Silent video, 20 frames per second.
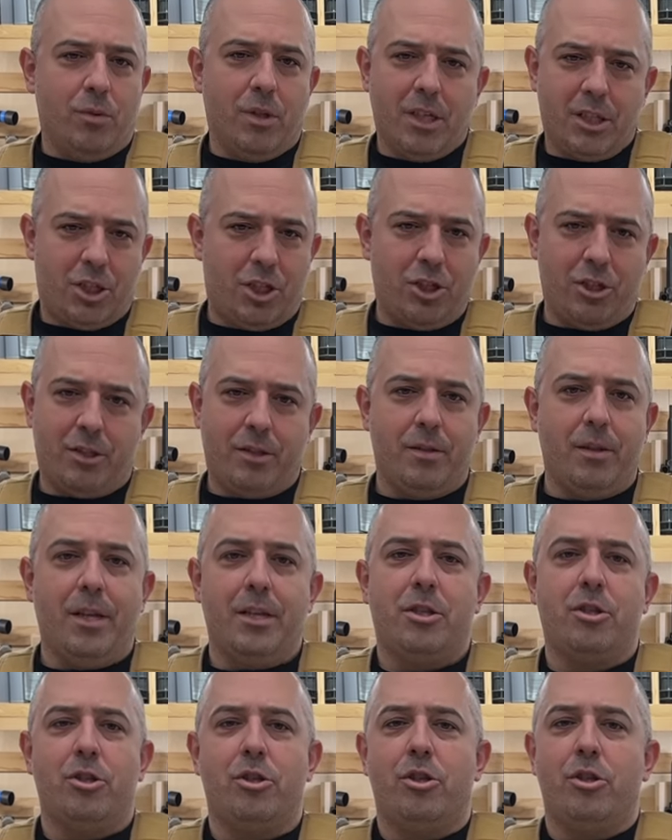Let's
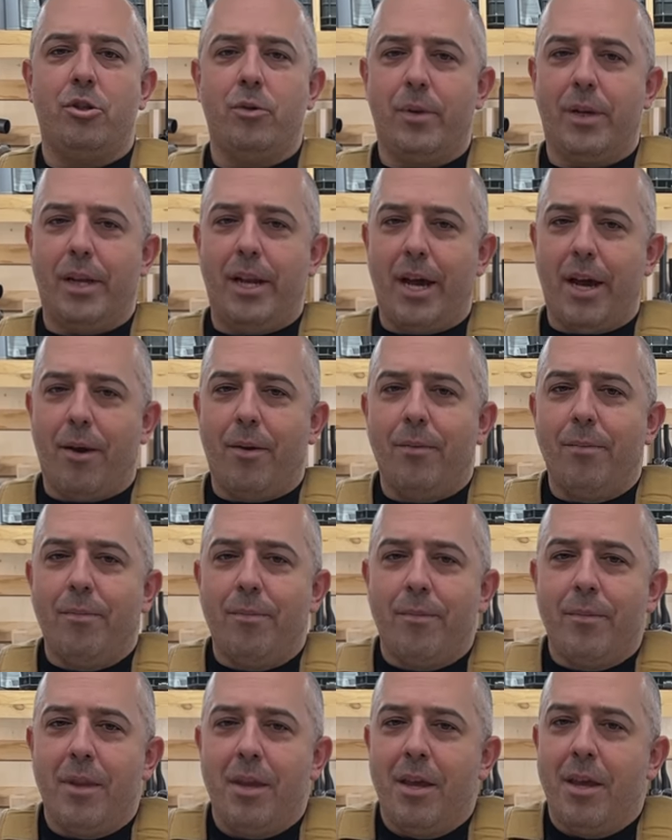just do it now.
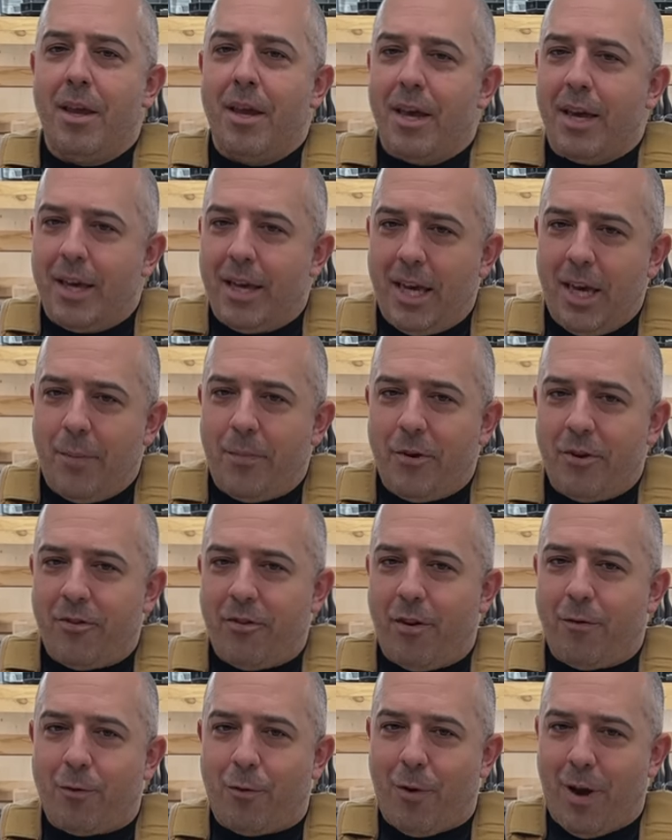Keep
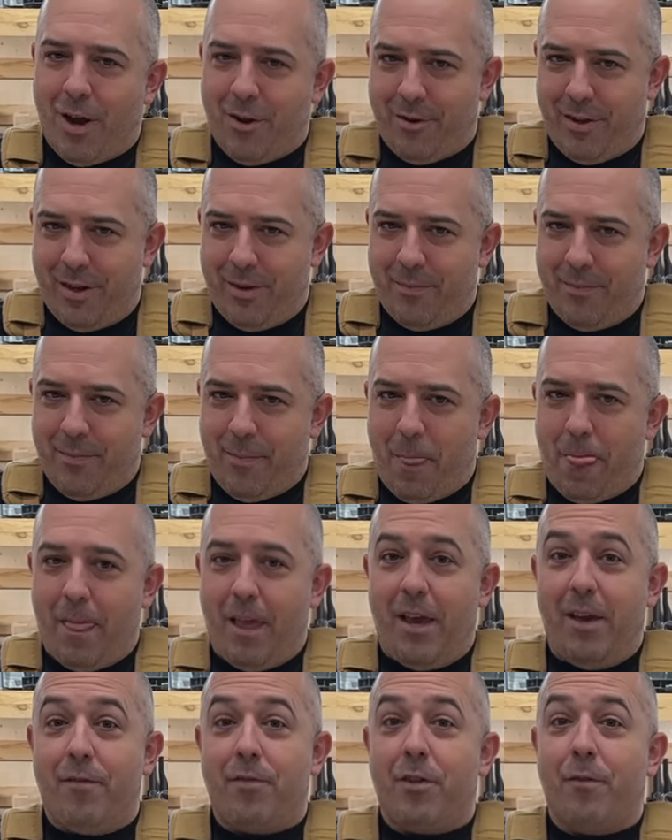yourself grounded.
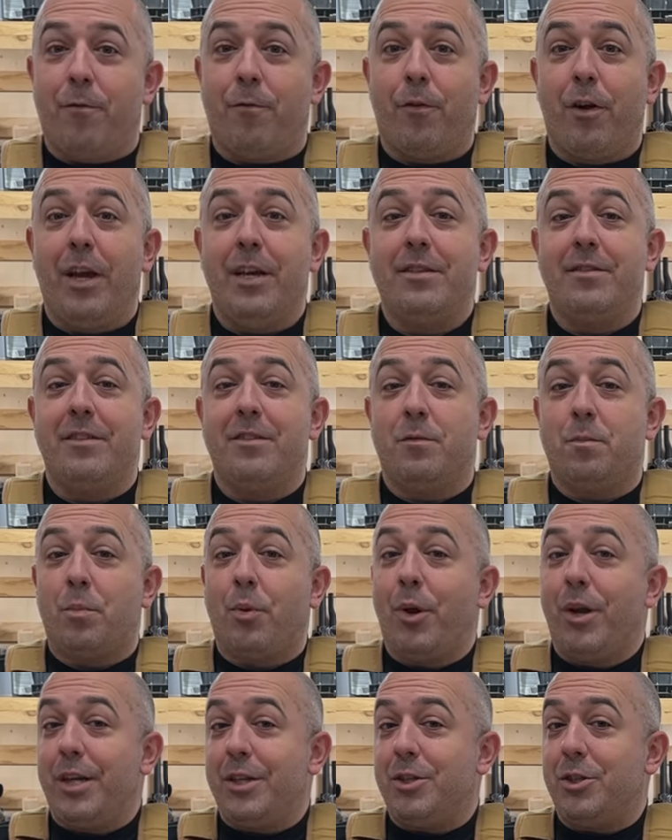If the phrase is
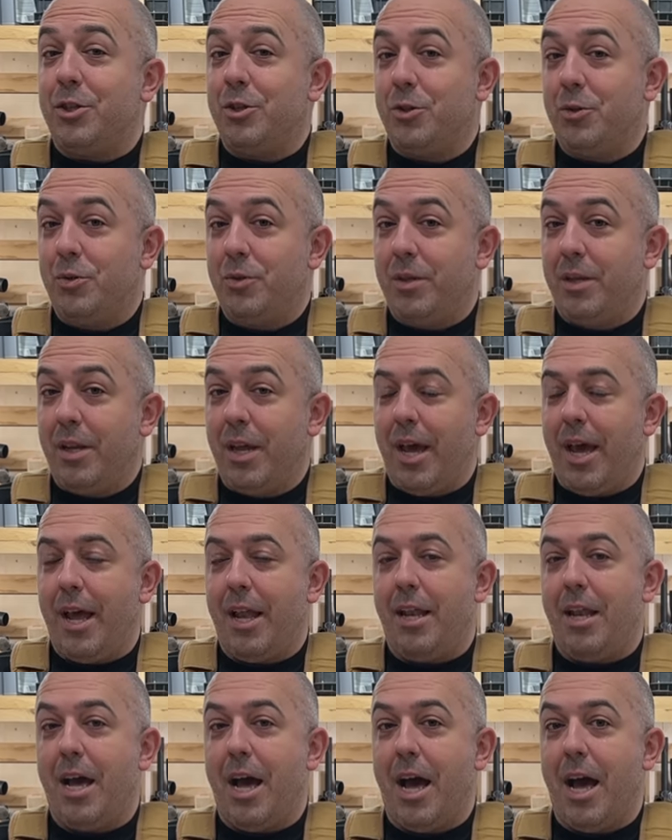pretty soon
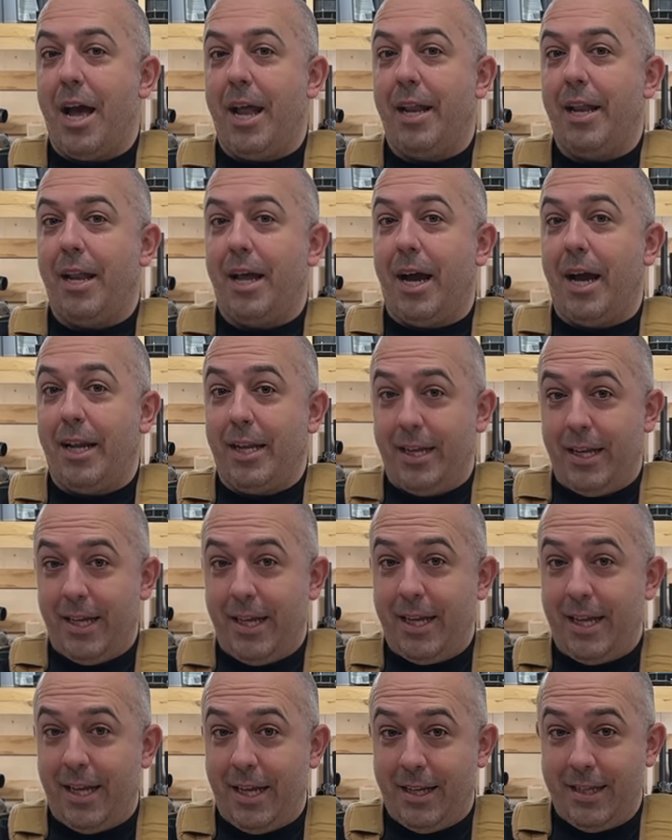and not I
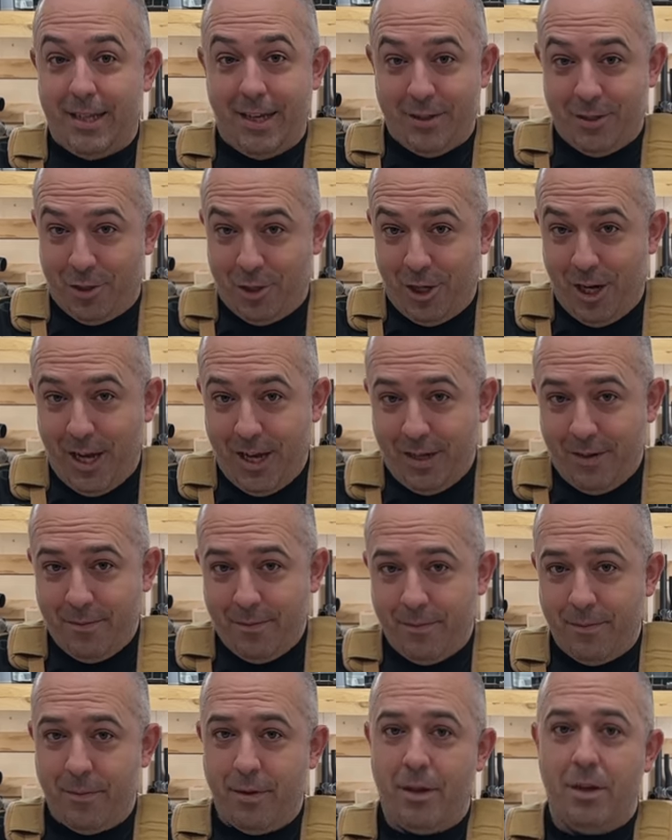need it yesterday,
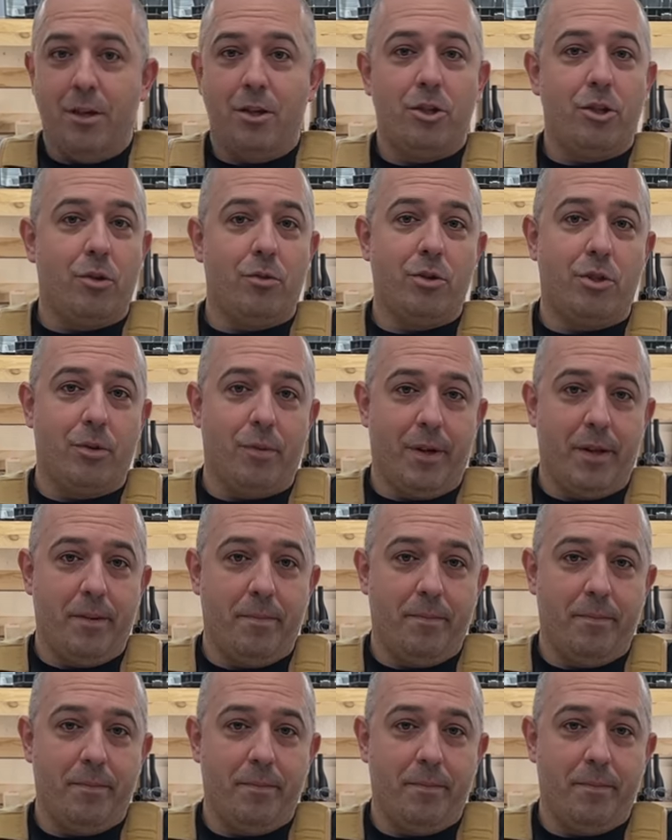don't do it.